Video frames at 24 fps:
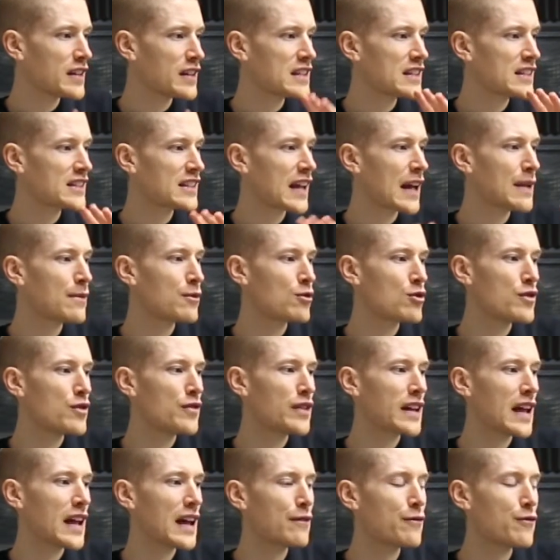the same groove
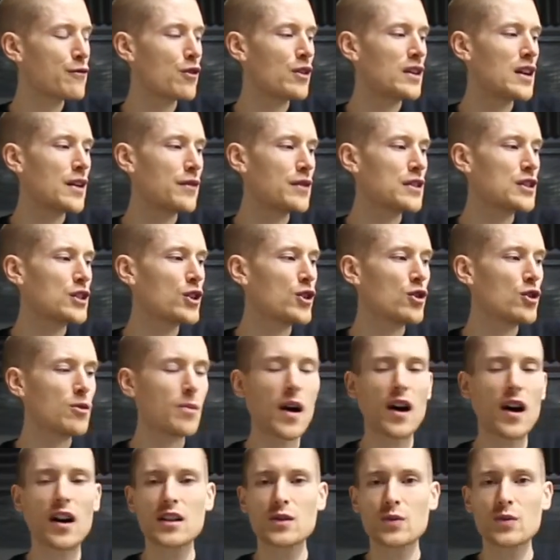again for another 2
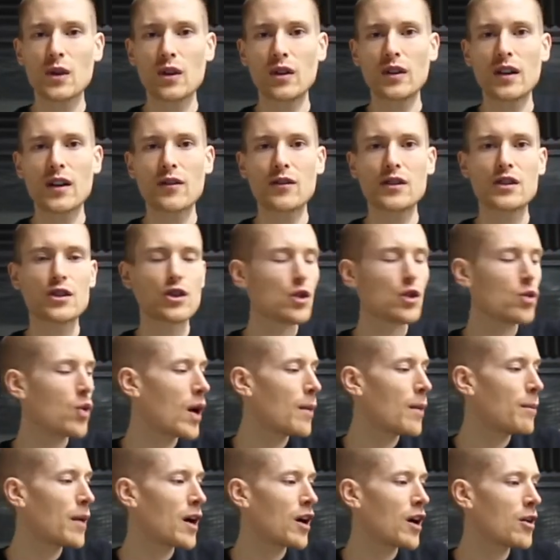bars. We've got another 2
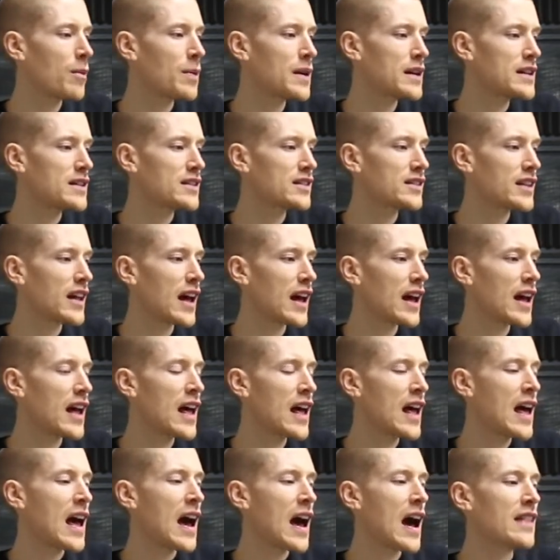1-bar repeats there,
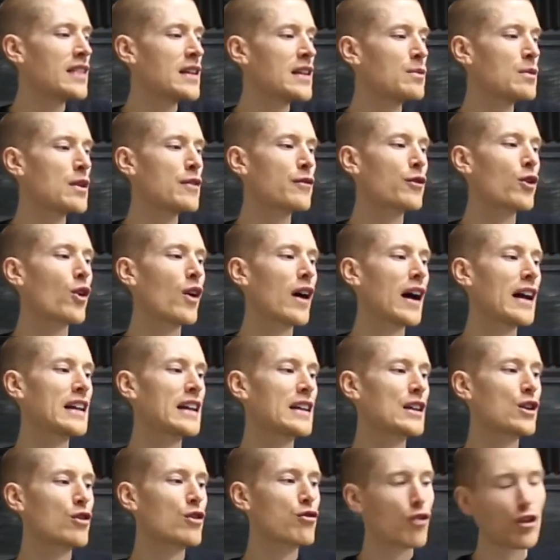and then we've got a
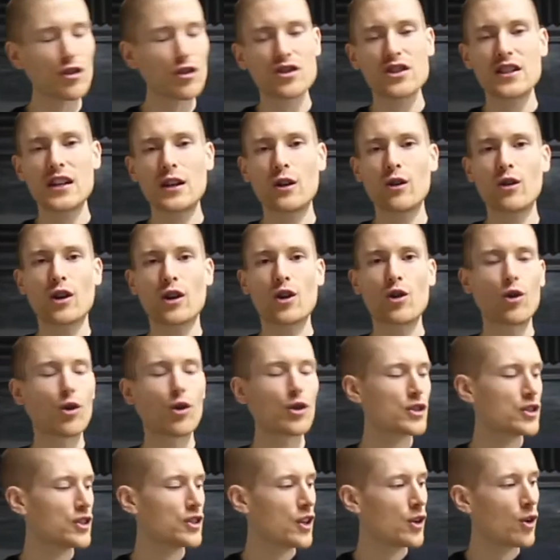crotchet or a
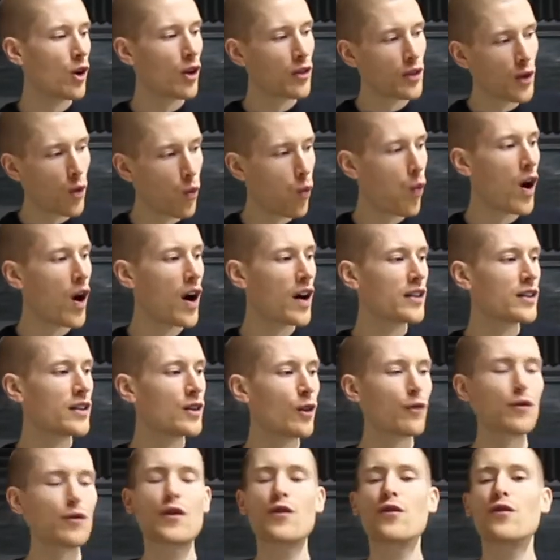quarter note on the 1
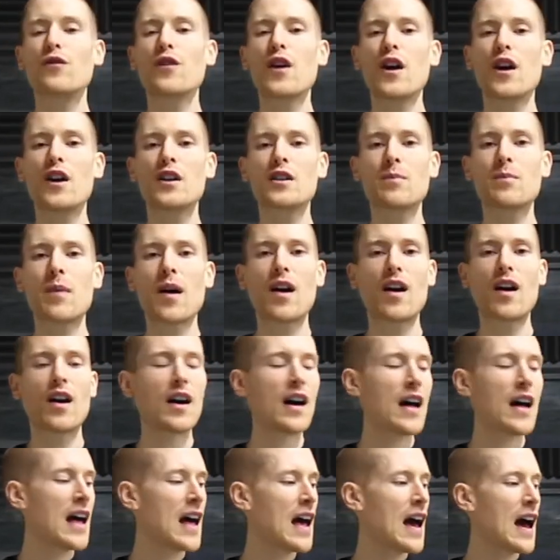of the 3rd
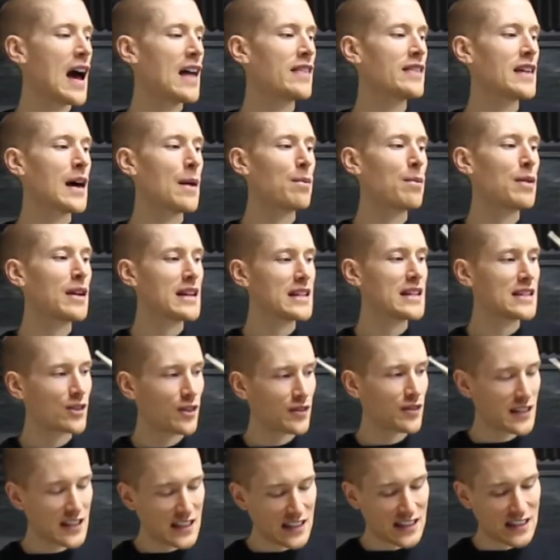bar, and that plays
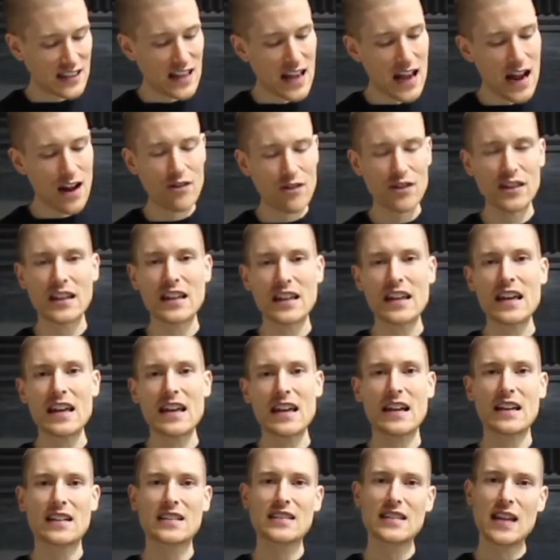on the snare and the
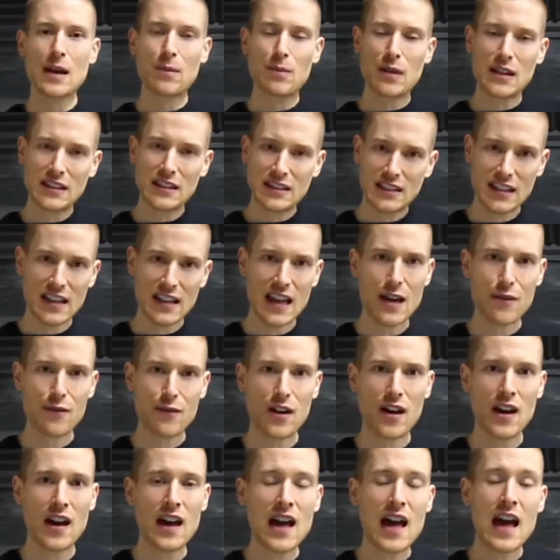kick, so that plays
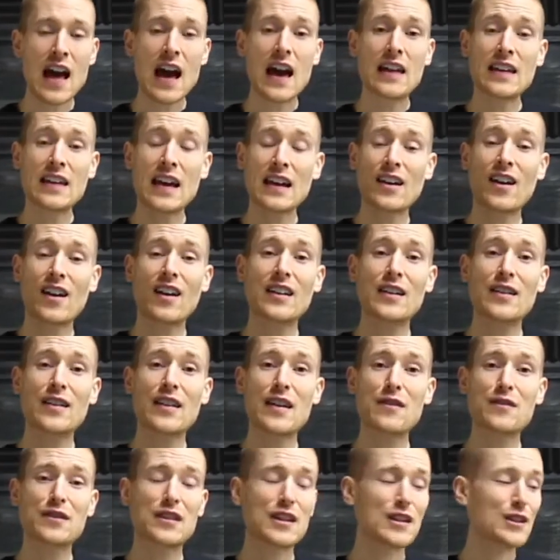together, and that kind of
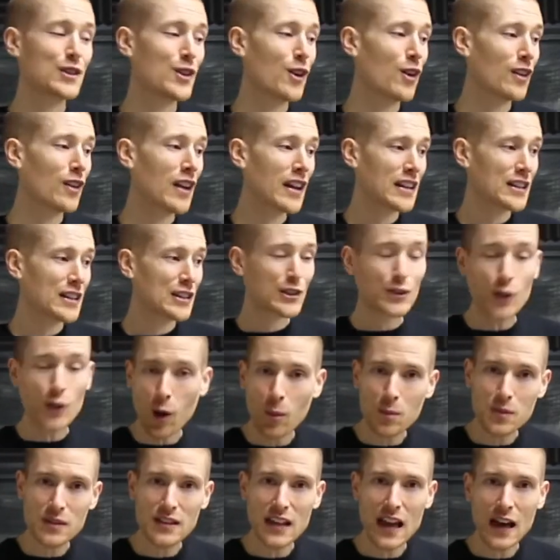gives the song like a
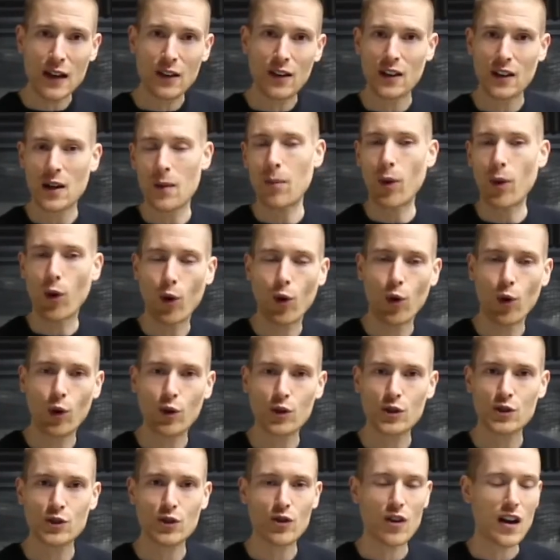stop sound, like a
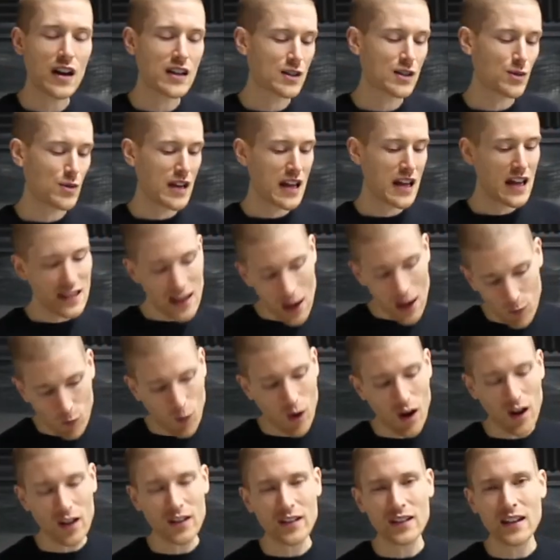pause. All right, so we hit that
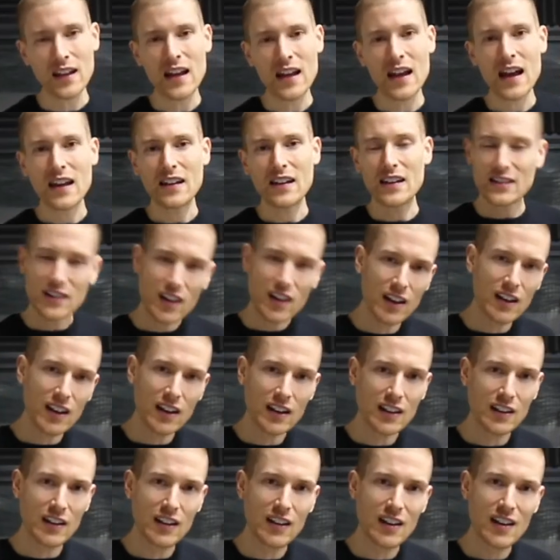1, and it's kind
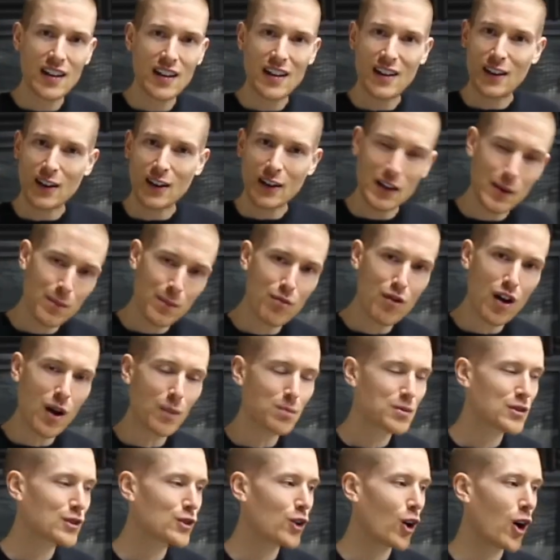of like an
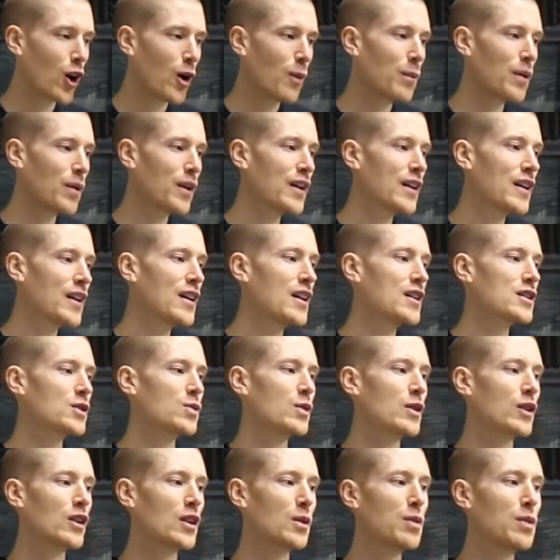abrupt stop. So
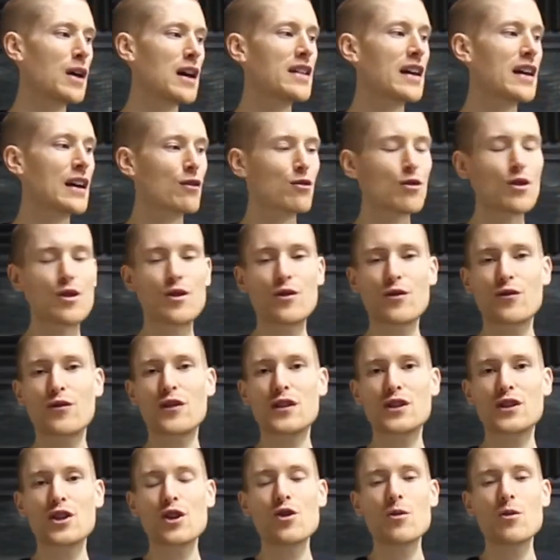we're going to play that groove for
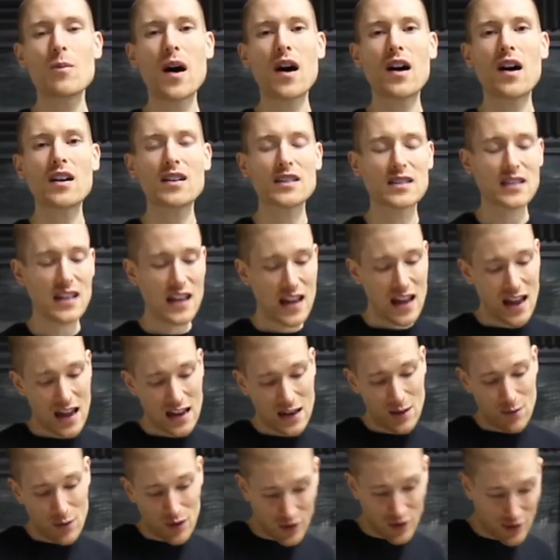2 bars, and
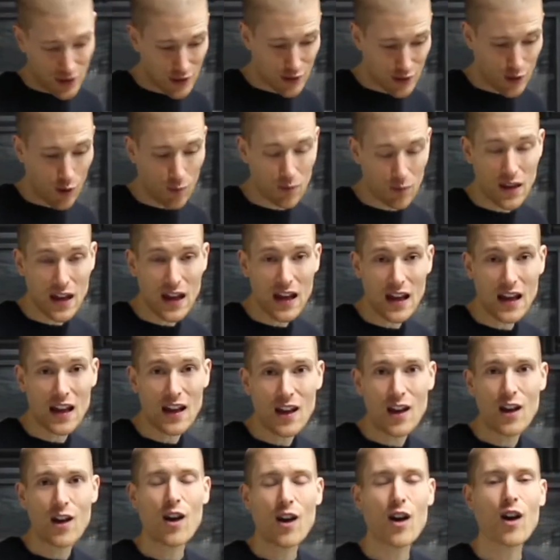then we're going to stop there
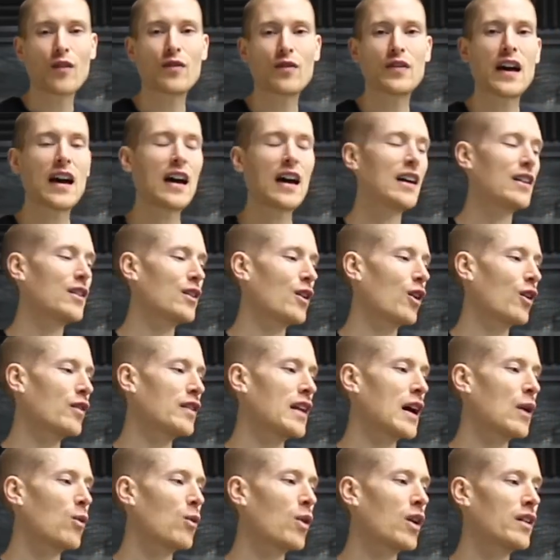on that 1
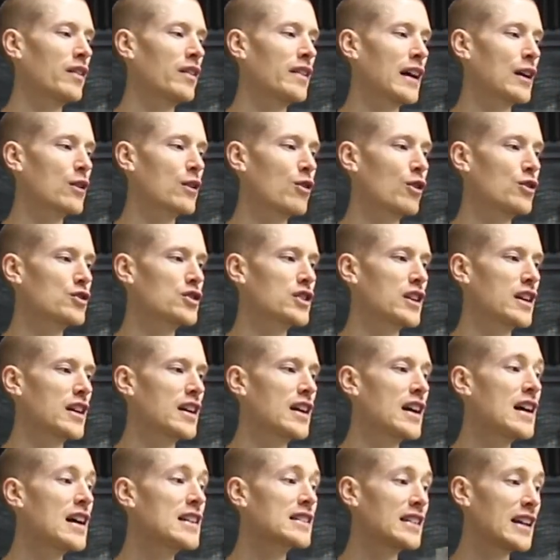on that crotchet.
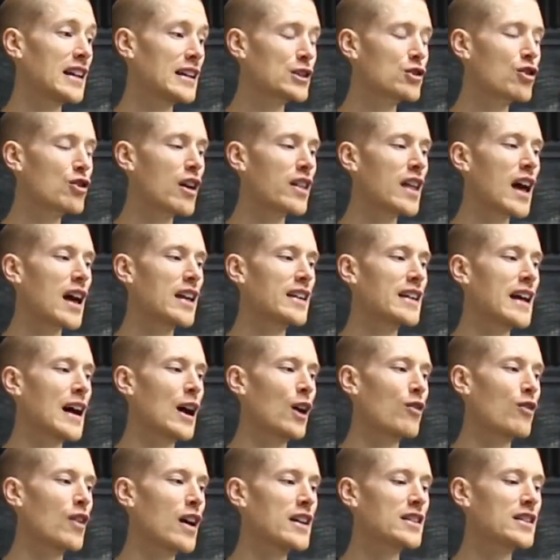So let's try that now,
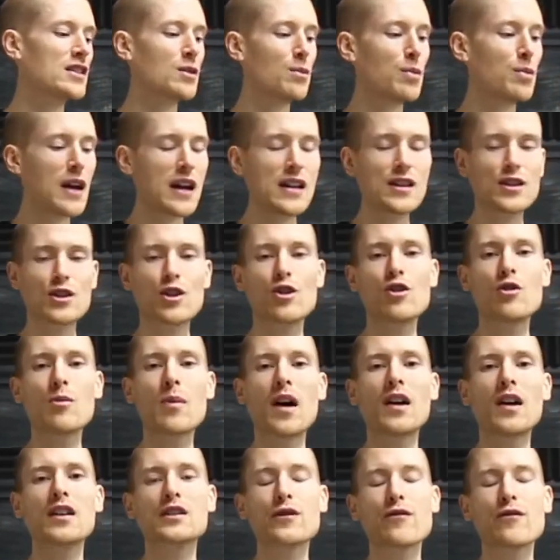right? So playing 2
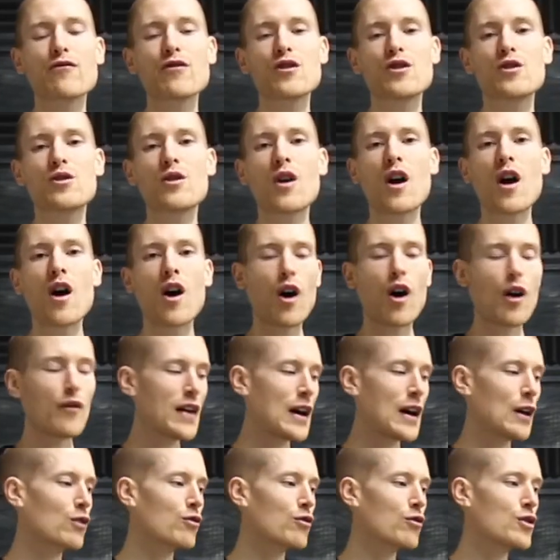bars through of
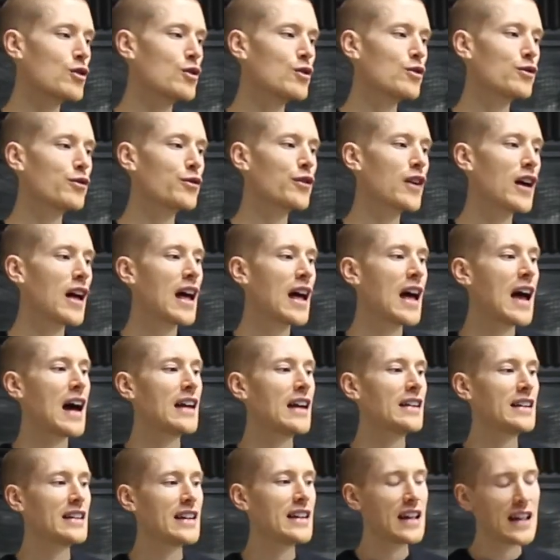our groove,
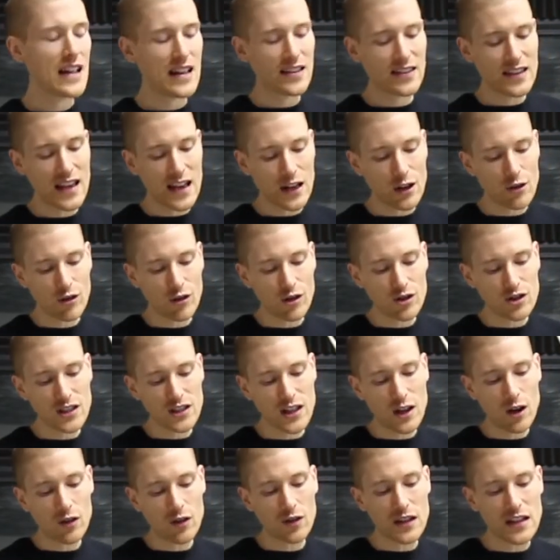and then hitting that
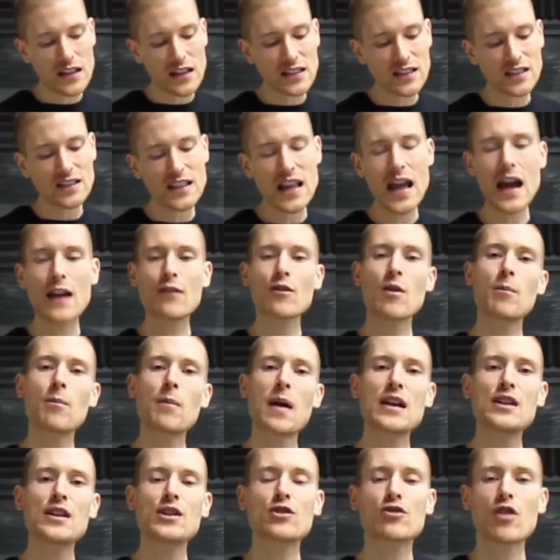crotchet on the snare and
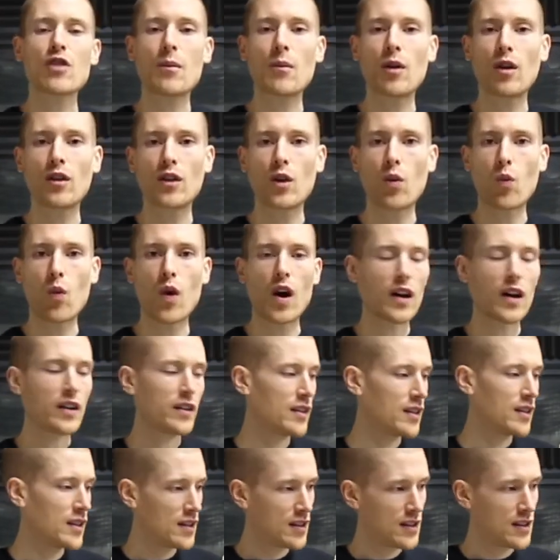bass drum on the 1.
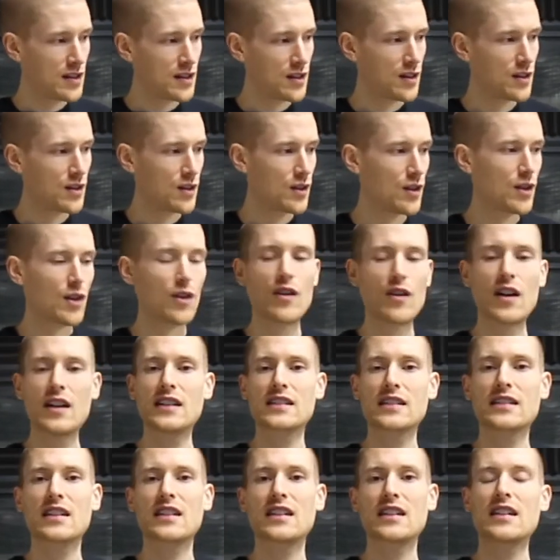Right?
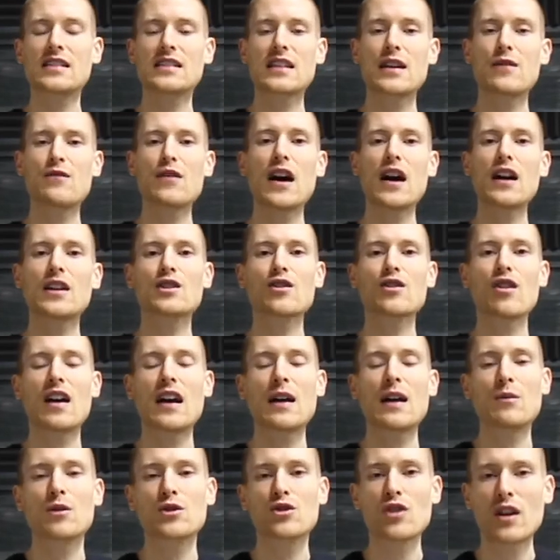Let's give that a try,
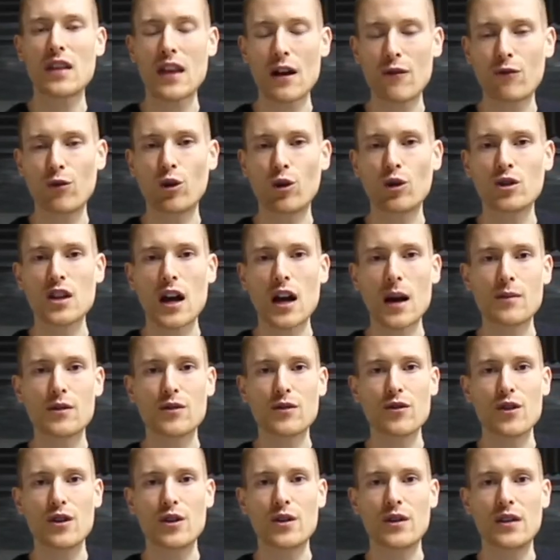and we'll try that 4 times
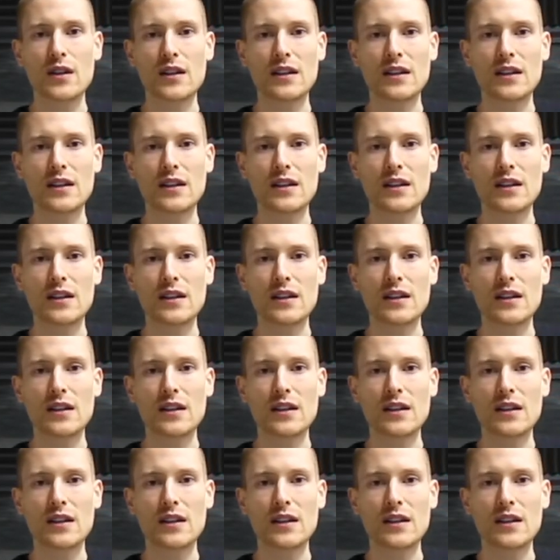through.